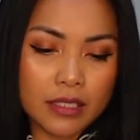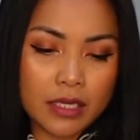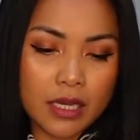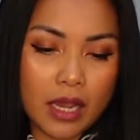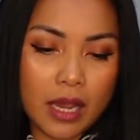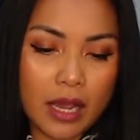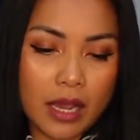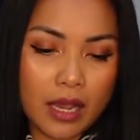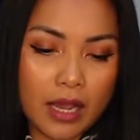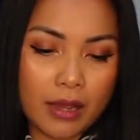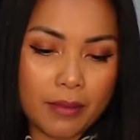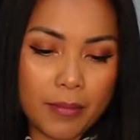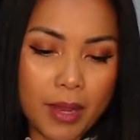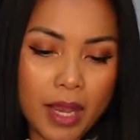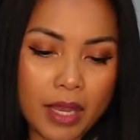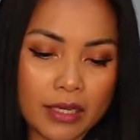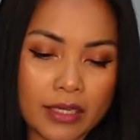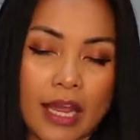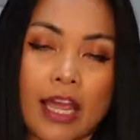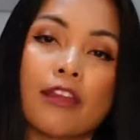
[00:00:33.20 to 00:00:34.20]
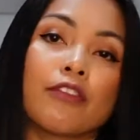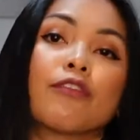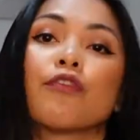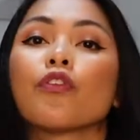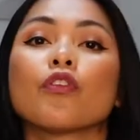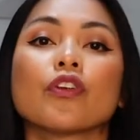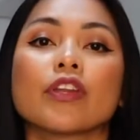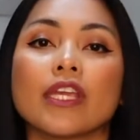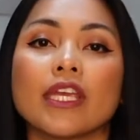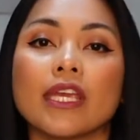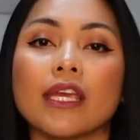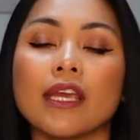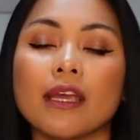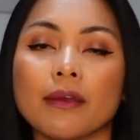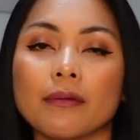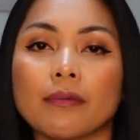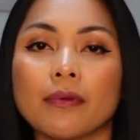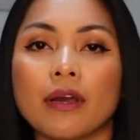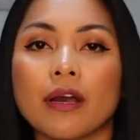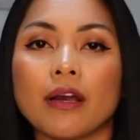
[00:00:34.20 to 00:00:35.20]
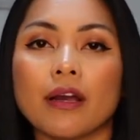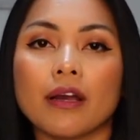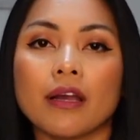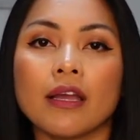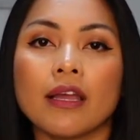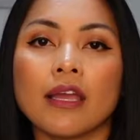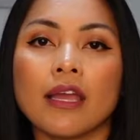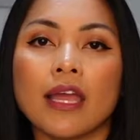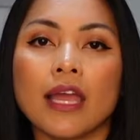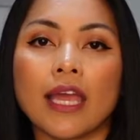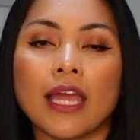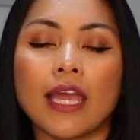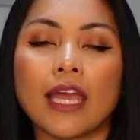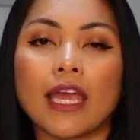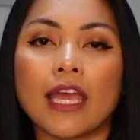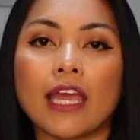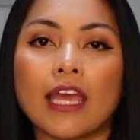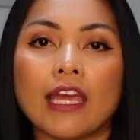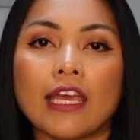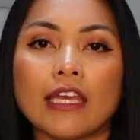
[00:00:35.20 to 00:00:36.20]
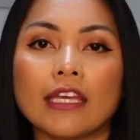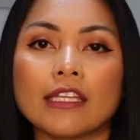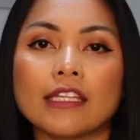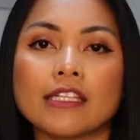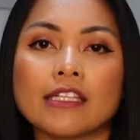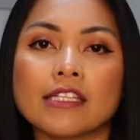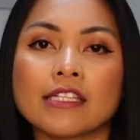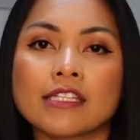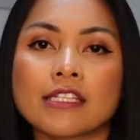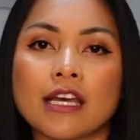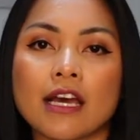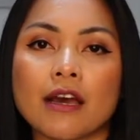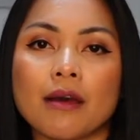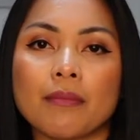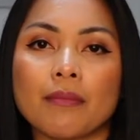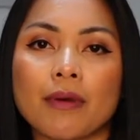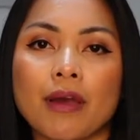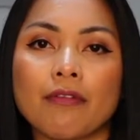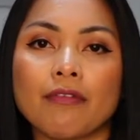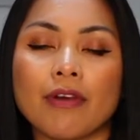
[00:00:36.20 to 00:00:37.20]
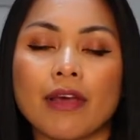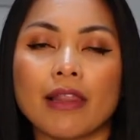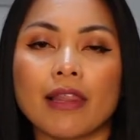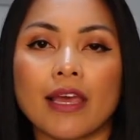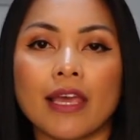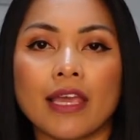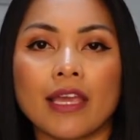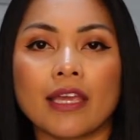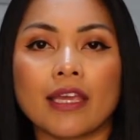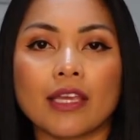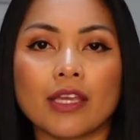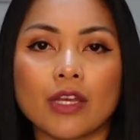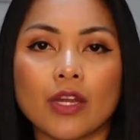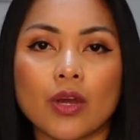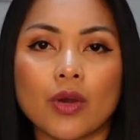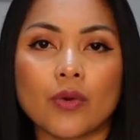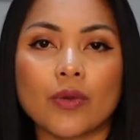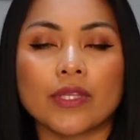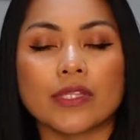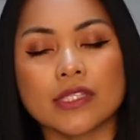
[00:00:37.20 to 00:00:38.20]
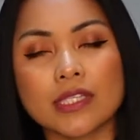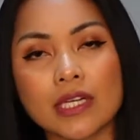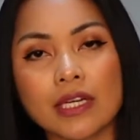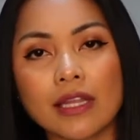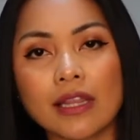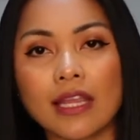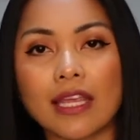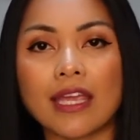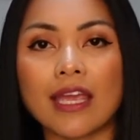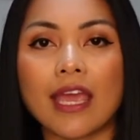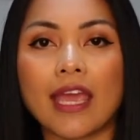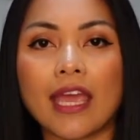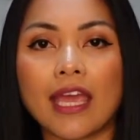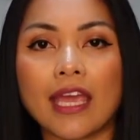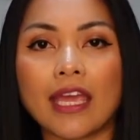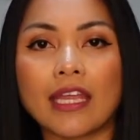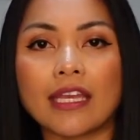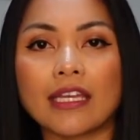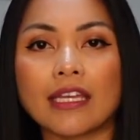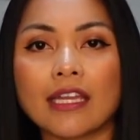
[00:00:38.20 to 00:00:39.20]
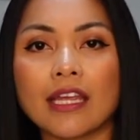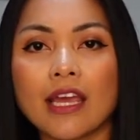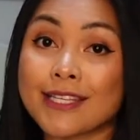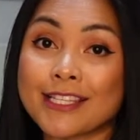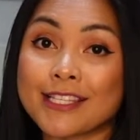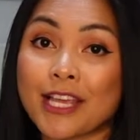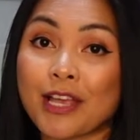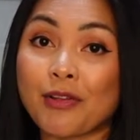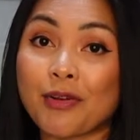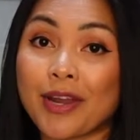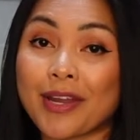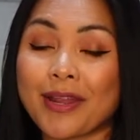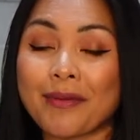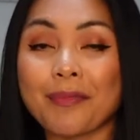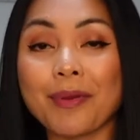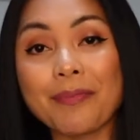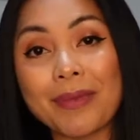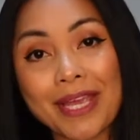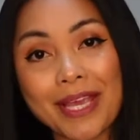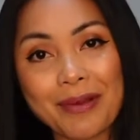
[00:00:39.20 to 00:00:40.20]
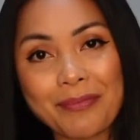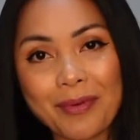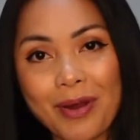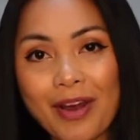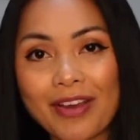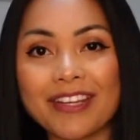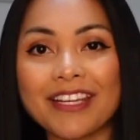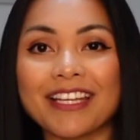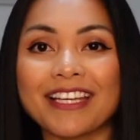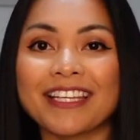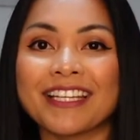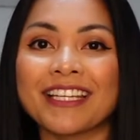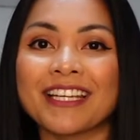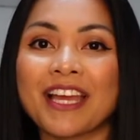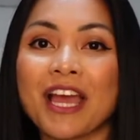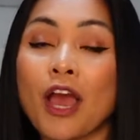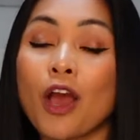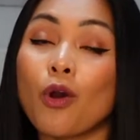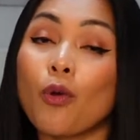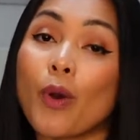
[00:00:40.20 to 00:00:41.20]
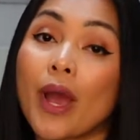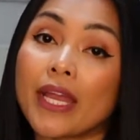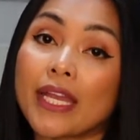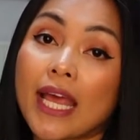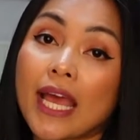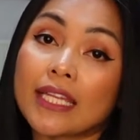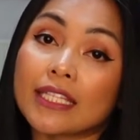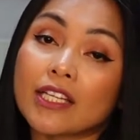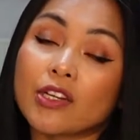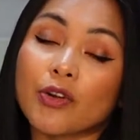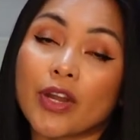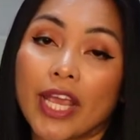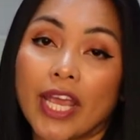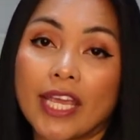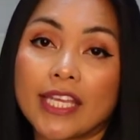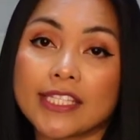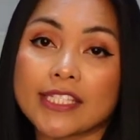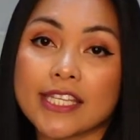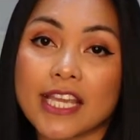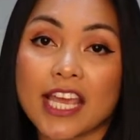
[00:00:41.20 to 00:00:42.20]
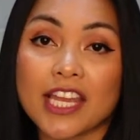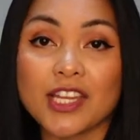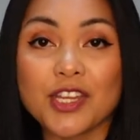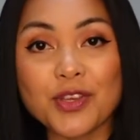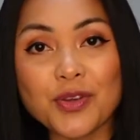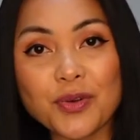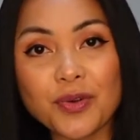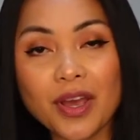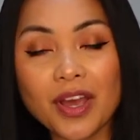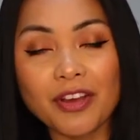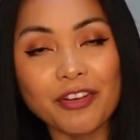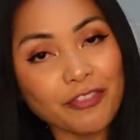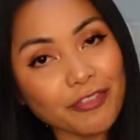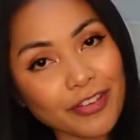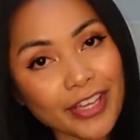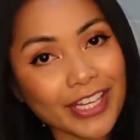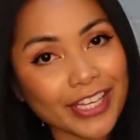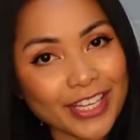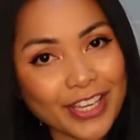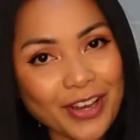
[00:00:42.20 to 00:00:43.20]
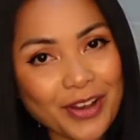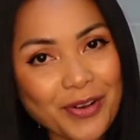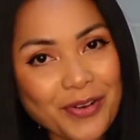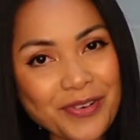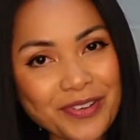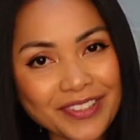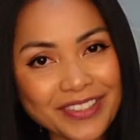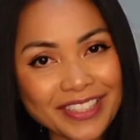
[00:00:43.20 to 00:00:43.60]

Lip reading: 9:40, and I felt like, you know, it's early, and since I already have my makeup on, why not create a new video,